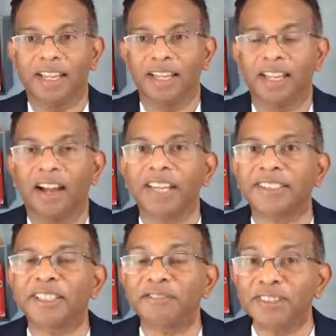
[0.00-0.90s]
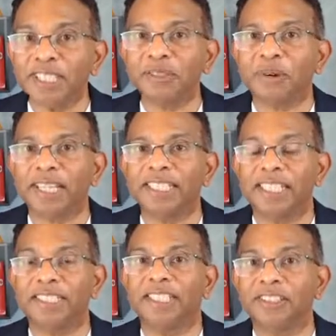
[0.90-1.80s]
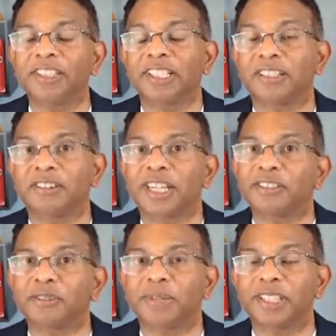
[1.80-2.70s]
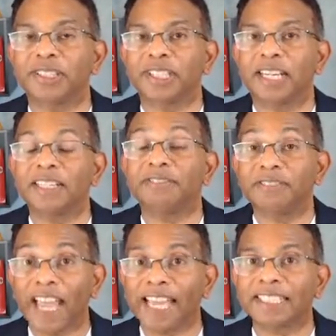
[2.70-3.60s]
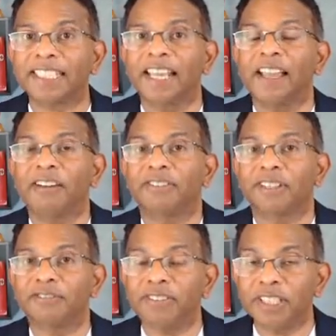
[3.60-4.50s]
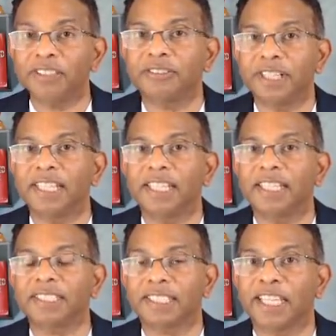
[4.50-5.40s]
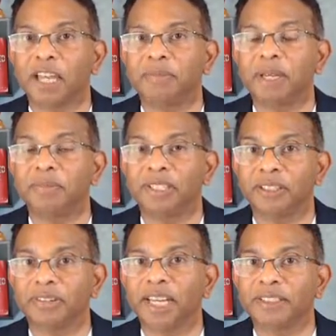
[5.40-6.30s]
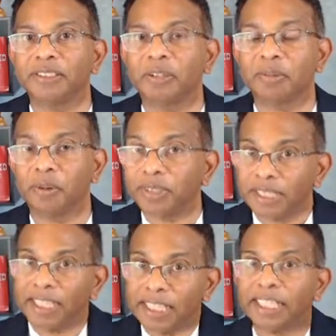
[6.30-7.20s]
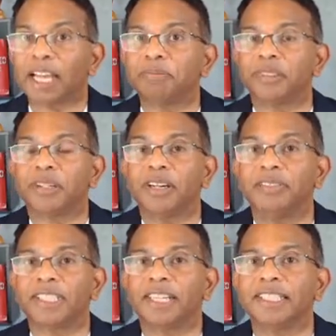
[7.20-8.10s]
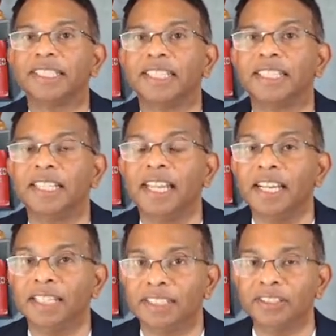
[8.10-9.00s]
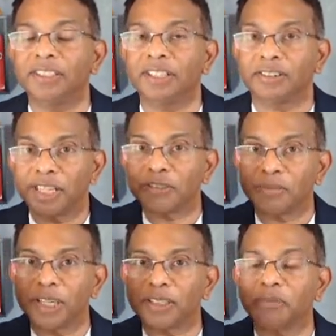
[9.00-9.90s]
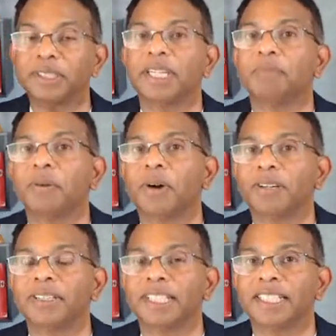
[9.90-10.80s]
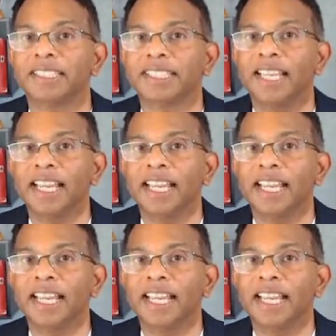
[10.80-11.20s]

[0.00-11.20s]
Okay, so the first one is digital transformation. And in fact, for the first 3 years that KPMG ran this report leading up to COVID-19, digital transformation was number 1 on the list.